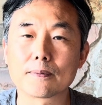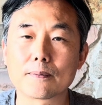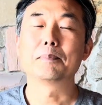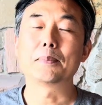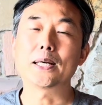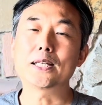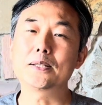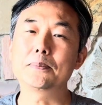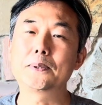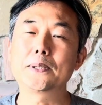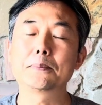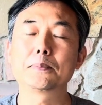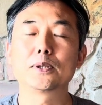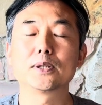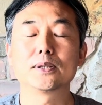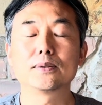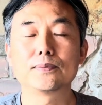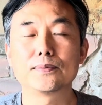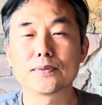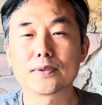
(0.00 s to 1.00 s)
Many
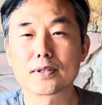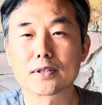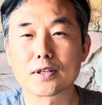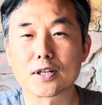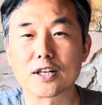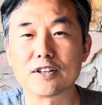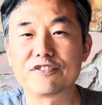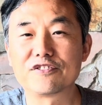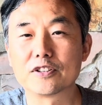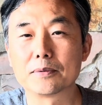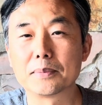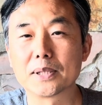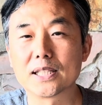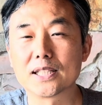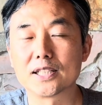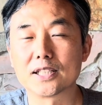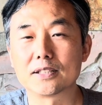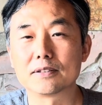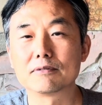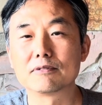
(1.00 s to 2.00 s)
people are
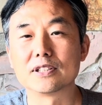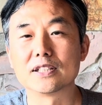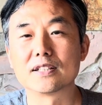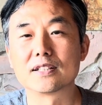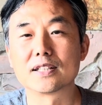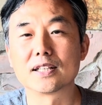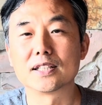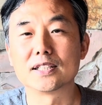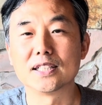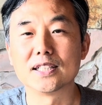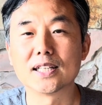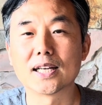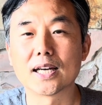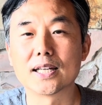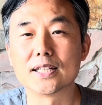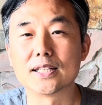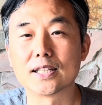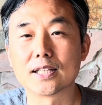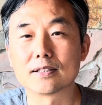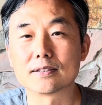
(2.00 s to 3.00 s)
familiar with the yin
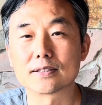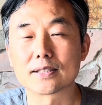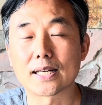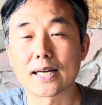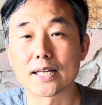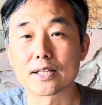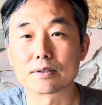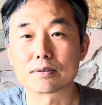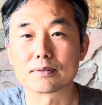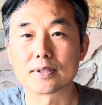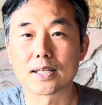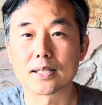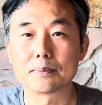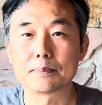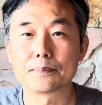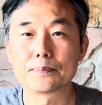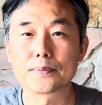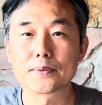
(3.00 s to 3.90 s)
and yang diagram.